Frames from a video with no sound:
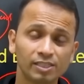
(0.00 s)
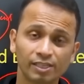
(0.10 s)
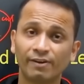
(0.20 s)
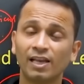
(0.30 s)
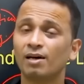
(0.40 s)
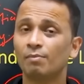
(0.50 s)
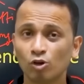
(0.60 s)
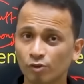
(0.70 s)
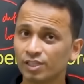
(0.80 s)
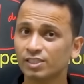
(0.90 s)
If I'll come out
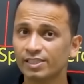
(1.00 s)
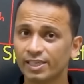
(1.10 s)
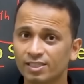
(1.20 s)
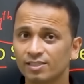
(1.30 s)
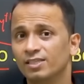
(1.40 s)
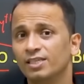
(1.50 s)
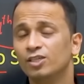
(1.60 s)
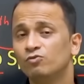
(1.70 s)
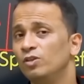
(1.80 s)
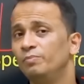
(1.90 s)
of this set,
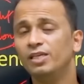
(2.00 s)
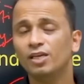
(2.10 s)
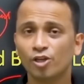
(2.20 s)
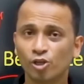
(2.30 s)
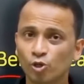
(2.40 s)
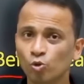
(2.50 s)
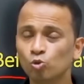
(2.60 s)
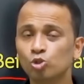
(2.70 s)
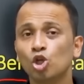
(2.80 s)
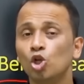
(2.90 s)
it will be a
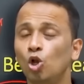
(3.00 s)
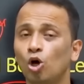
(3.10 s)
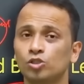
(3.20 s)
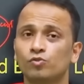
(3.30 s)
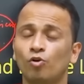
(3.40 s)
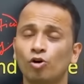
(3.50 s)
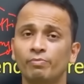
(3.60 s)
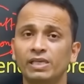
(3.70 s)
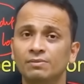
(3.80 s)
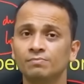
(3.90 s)
huge loss for
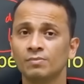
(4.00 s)
me.